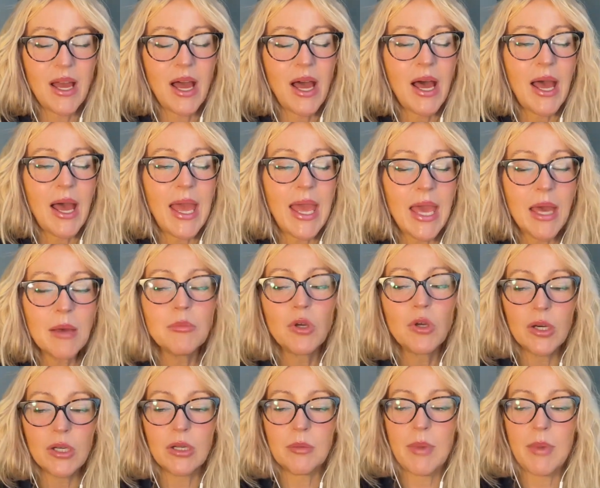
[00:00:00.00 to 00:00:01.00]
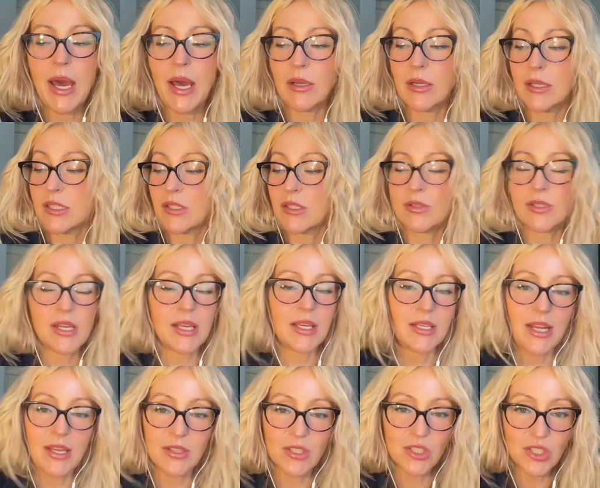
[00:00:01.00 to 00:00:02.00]
Now, I am good about, as soon as I
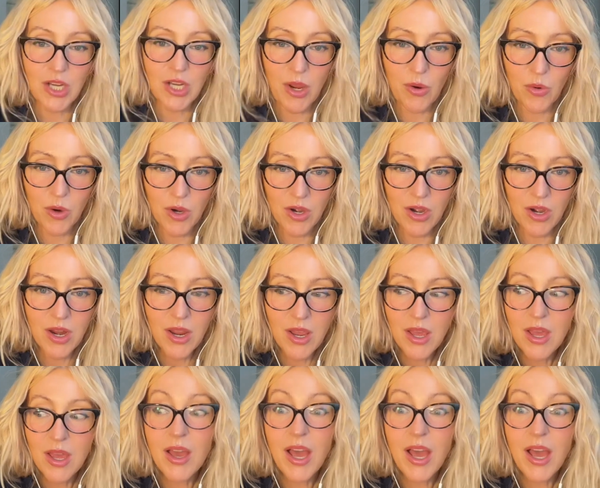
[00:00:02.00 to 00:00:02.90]
get out of the shower,